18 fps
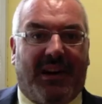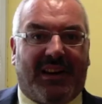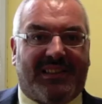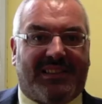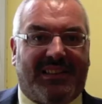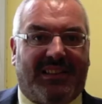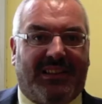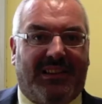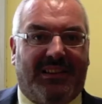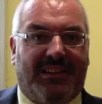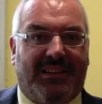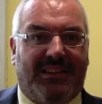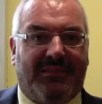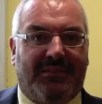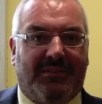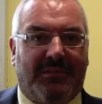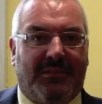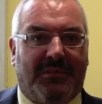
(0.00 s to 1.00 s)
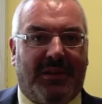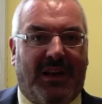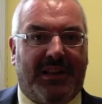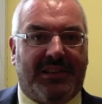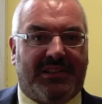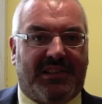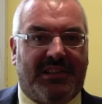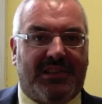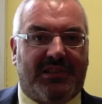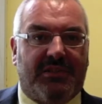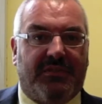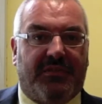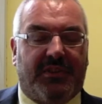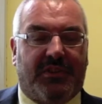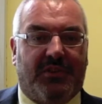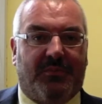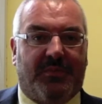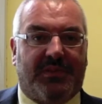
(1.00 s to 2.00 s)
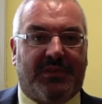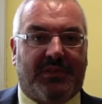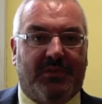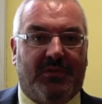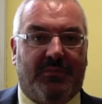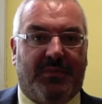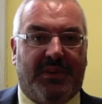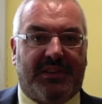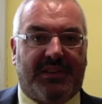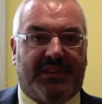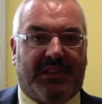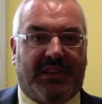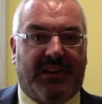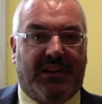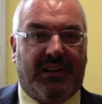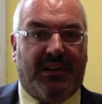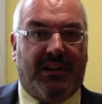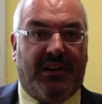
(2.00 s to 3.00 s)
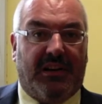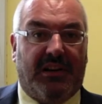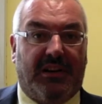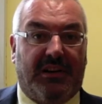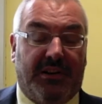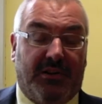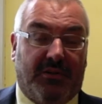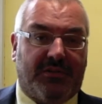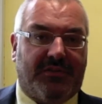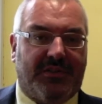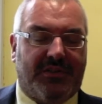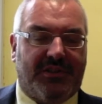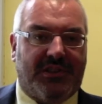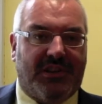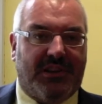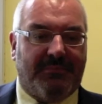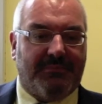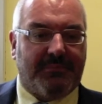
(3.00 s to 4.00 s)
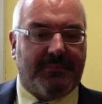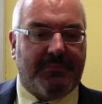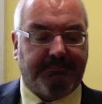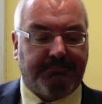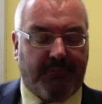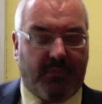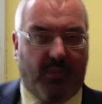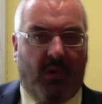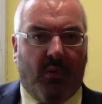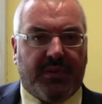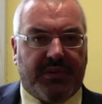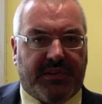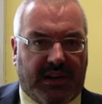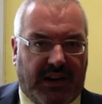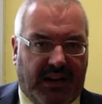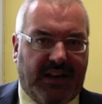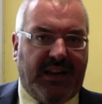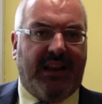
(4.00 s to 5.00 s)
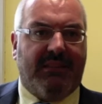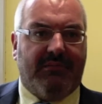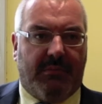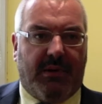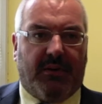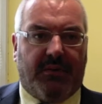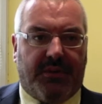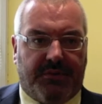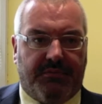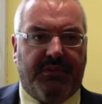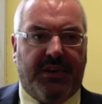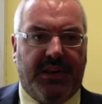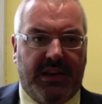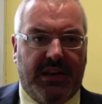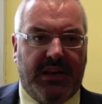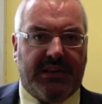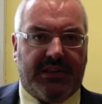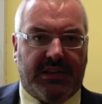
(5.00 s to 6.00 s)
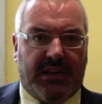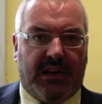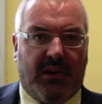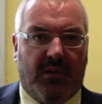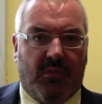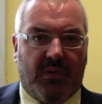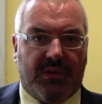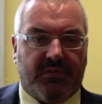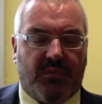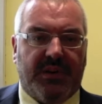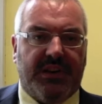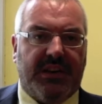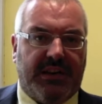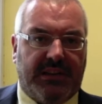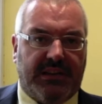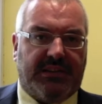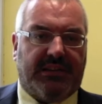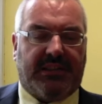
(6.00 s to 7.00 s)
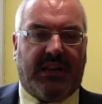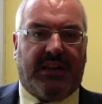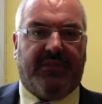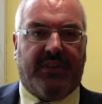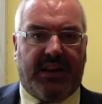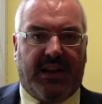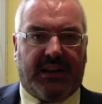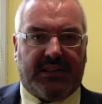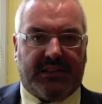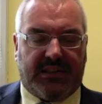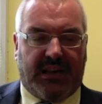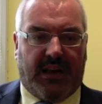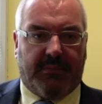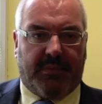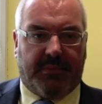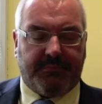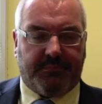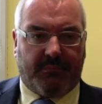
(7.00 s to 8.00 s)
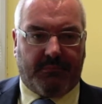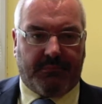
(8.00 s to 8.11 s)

Baxter, head teacher of a Cooper School, Bicester, in Oxfordshire. What was clear about 3 years ago was we needed to take the next step.